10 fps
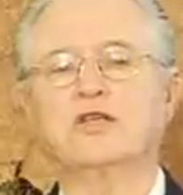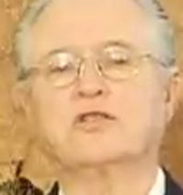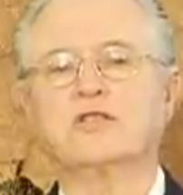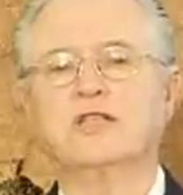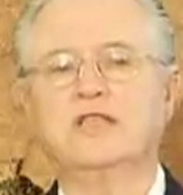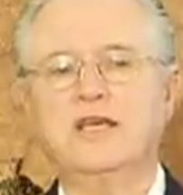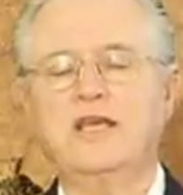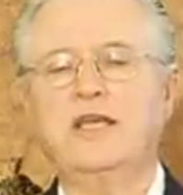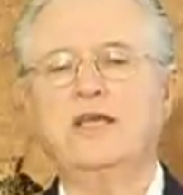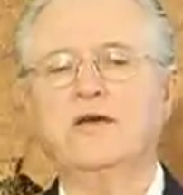is
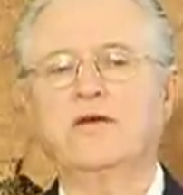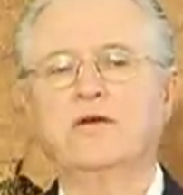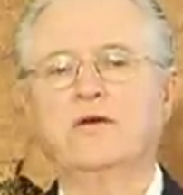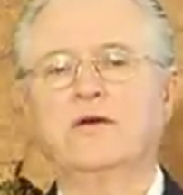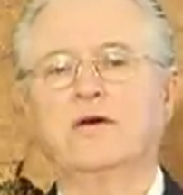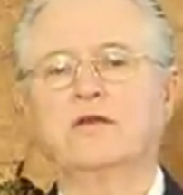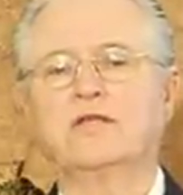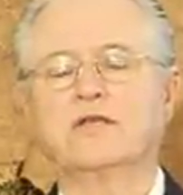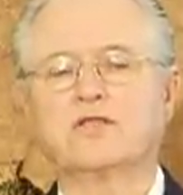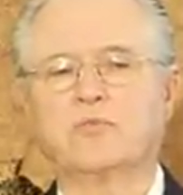the
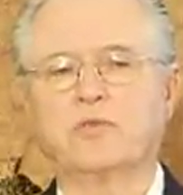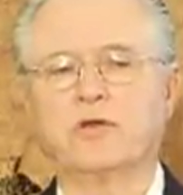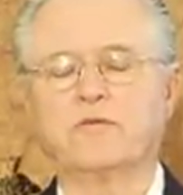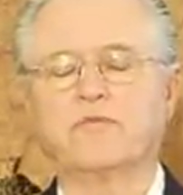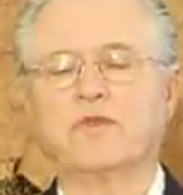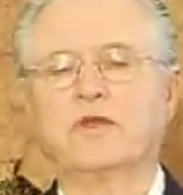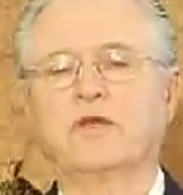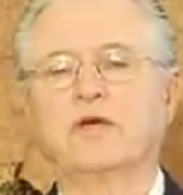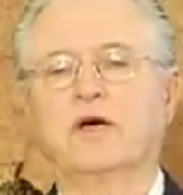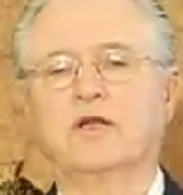discipline
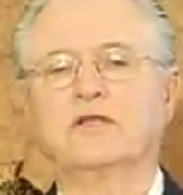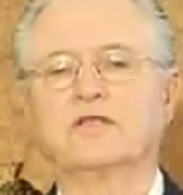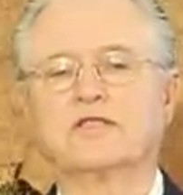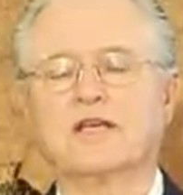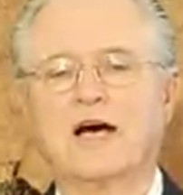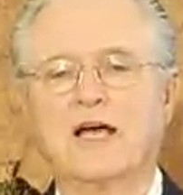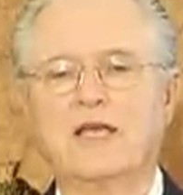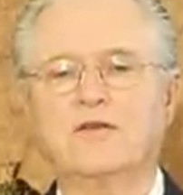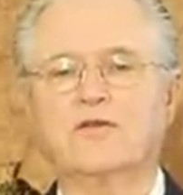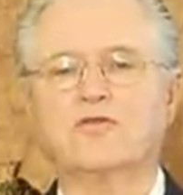
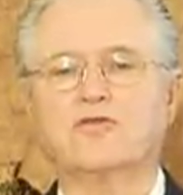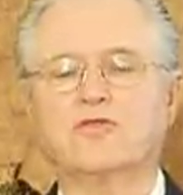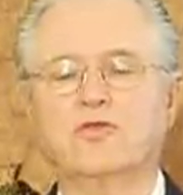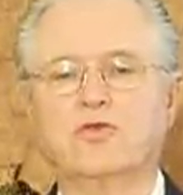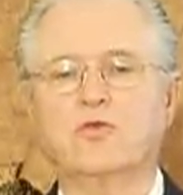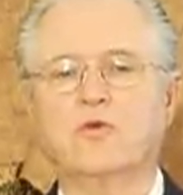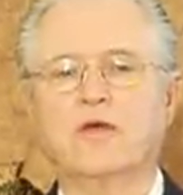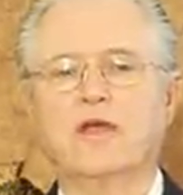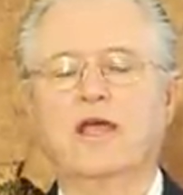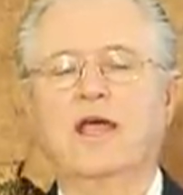designed to
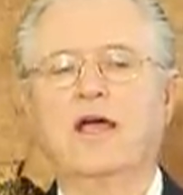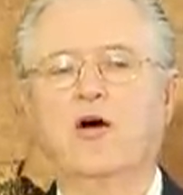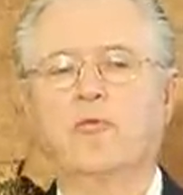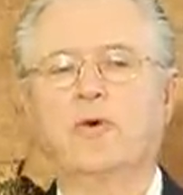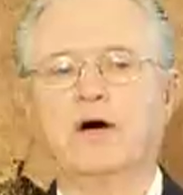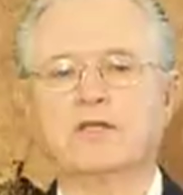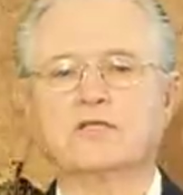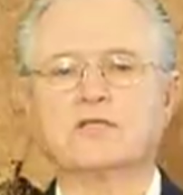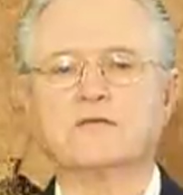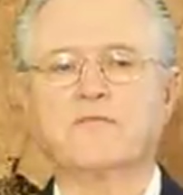help
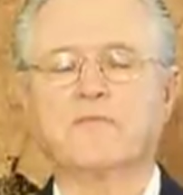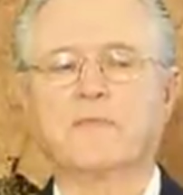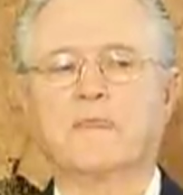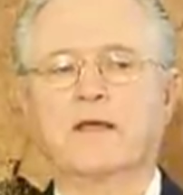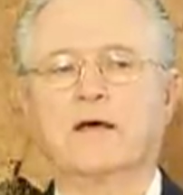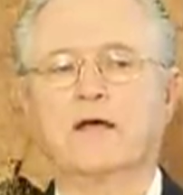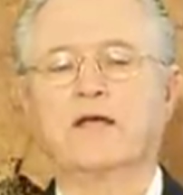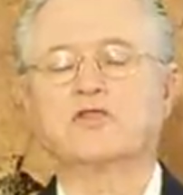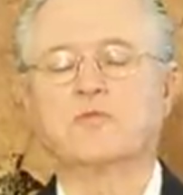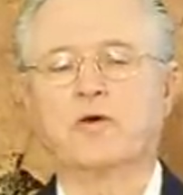us
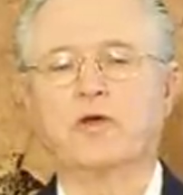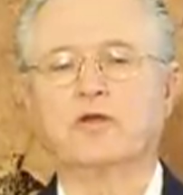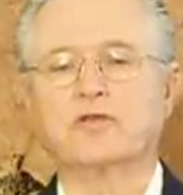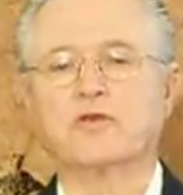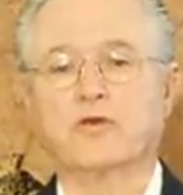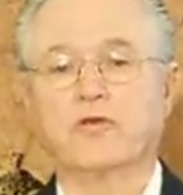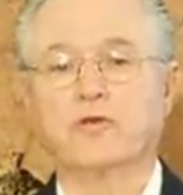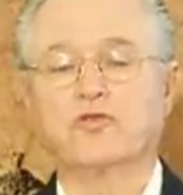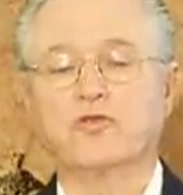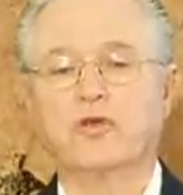experience
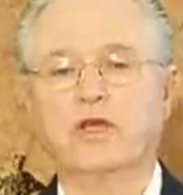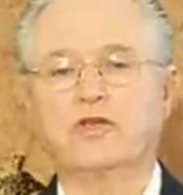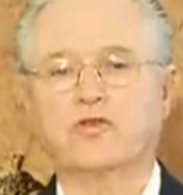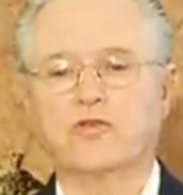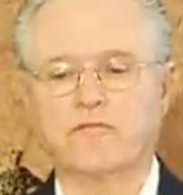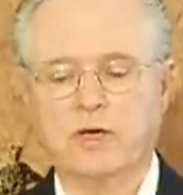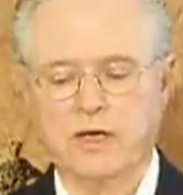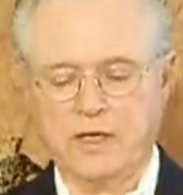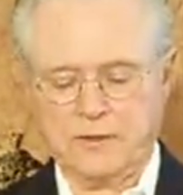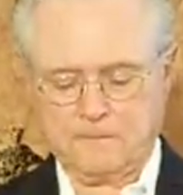the true nature of
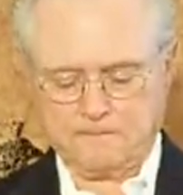mind.